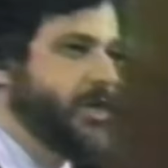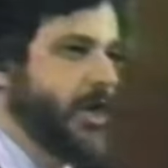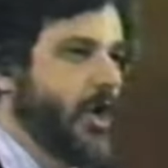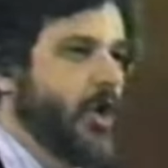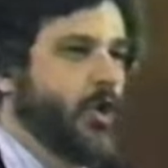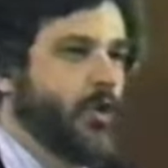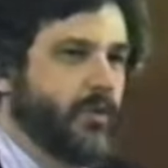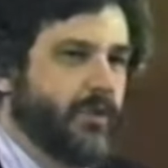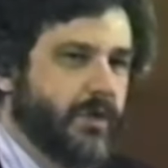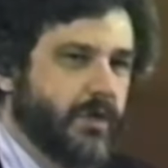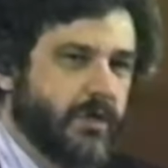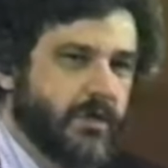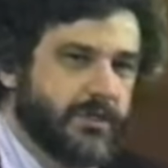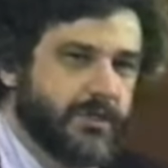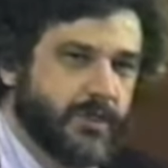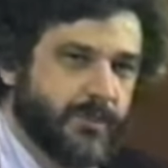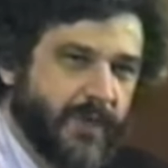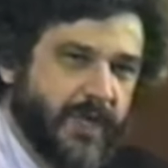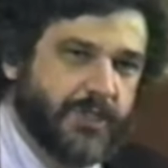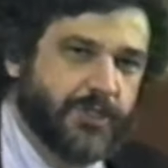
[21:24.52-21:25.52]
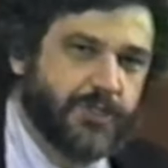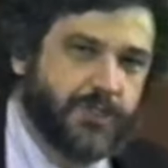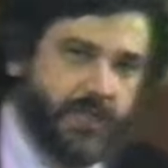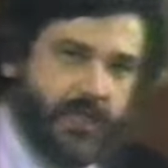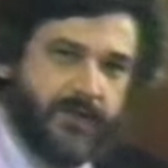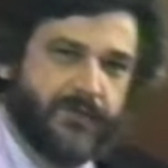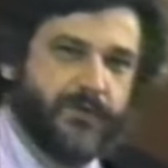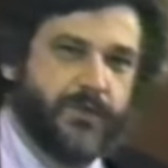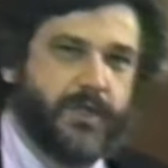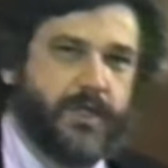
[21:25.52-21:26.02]
tone to much
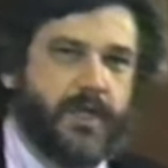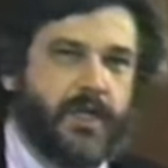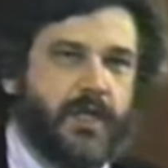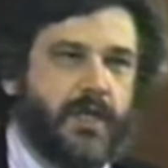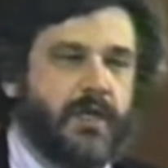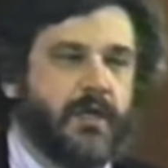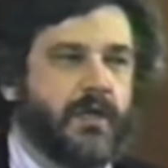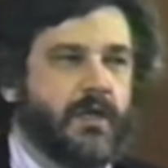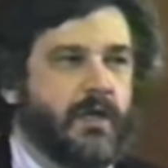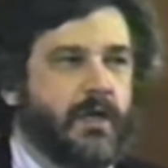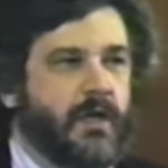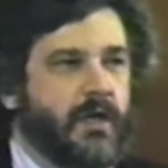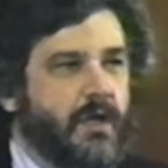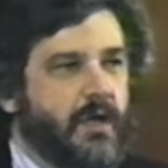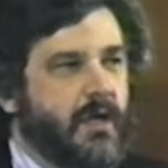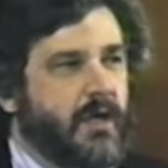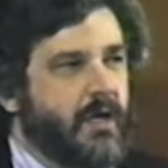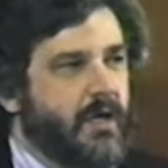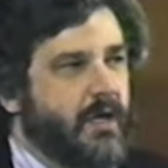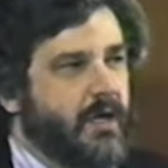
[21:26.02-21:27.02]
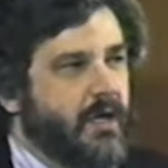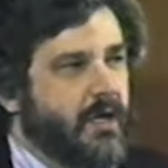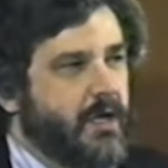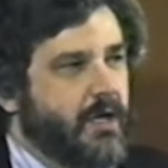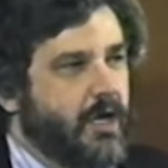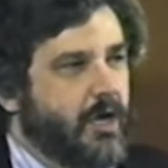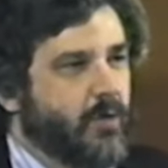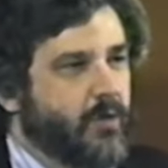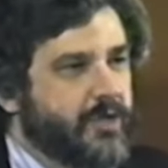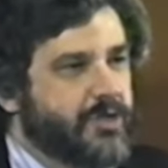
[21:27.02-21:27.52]
of the
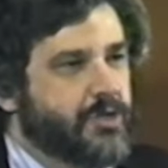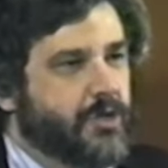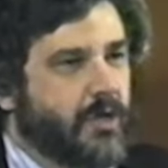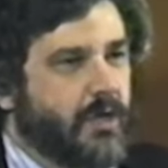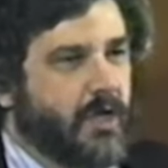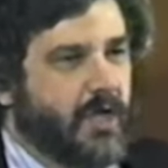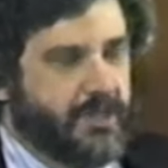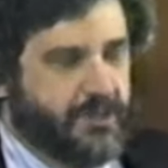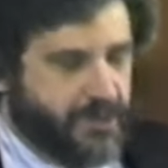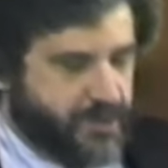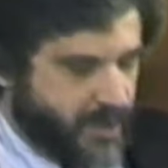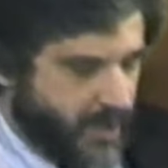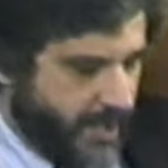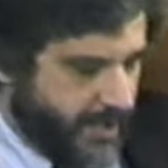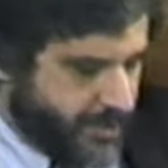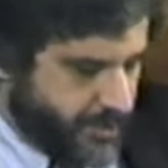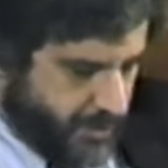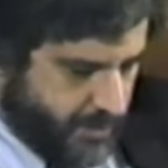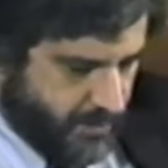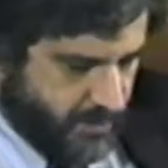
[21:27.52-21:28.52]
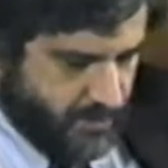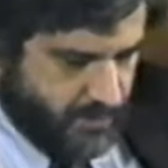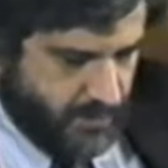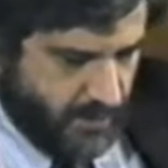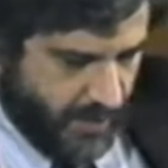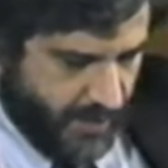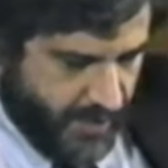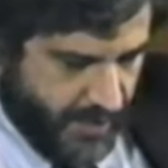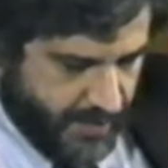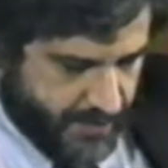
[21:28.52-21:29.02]
original legislation
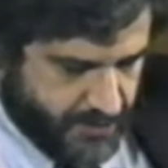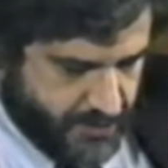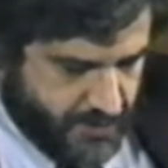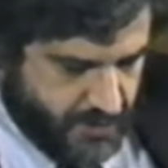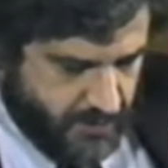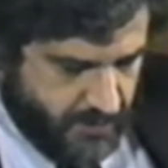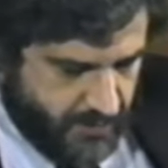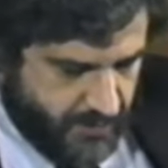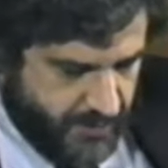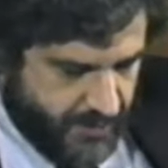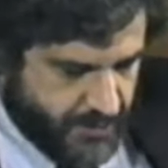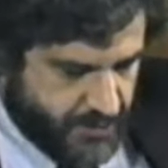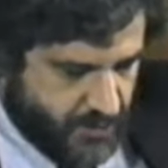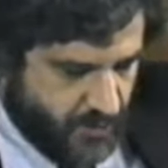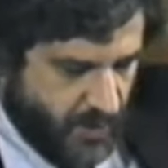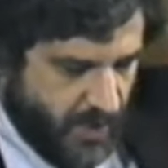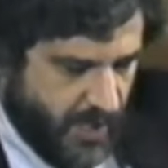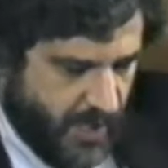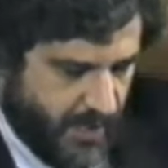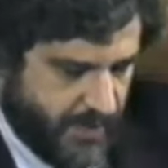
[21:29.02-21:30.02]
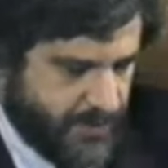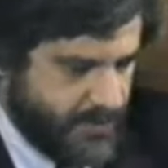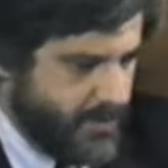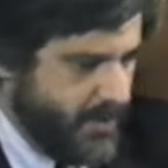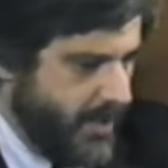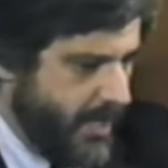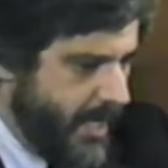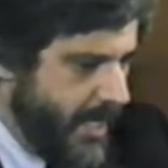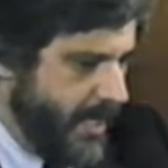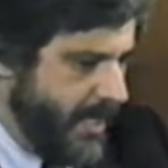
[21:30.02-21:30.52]
against these
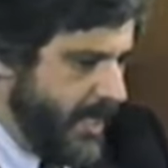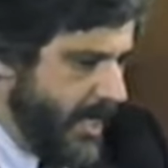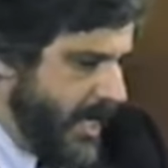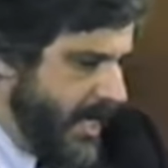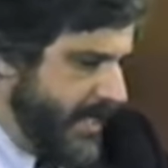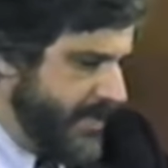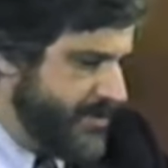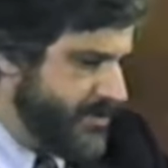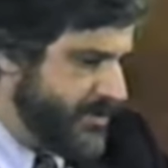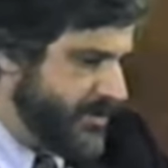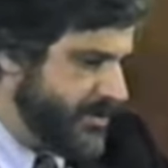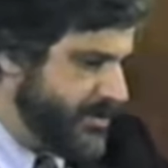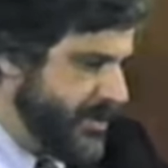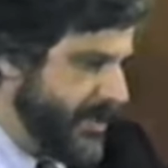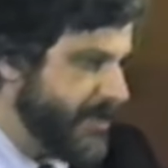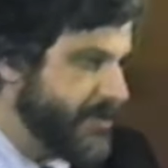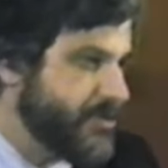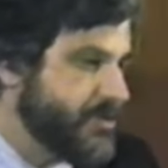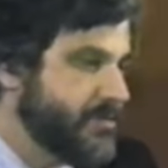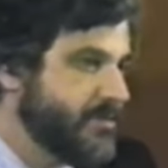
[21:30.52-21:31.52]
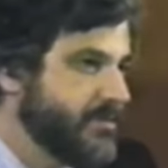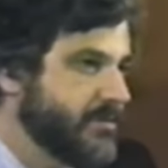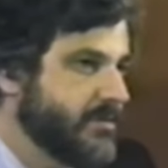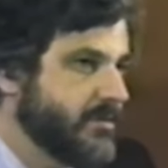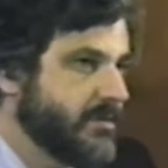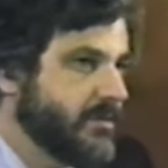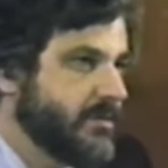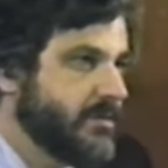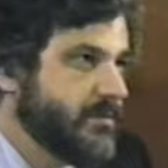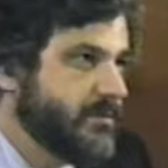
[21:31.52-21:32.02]
drugs, and I suggest
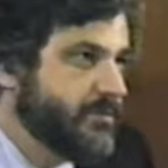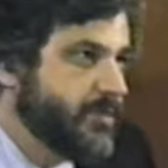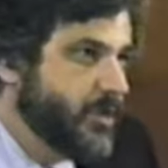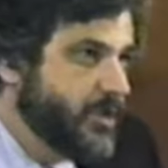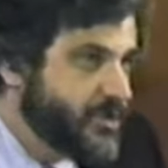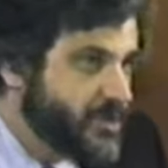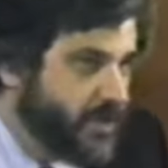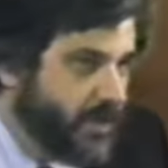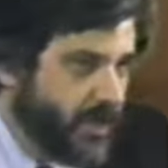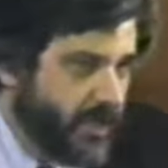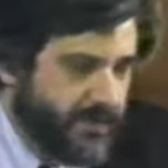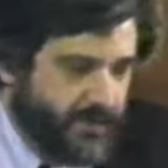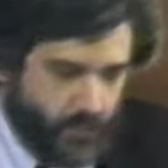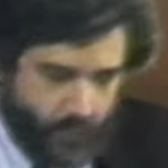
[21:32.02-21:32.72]
personally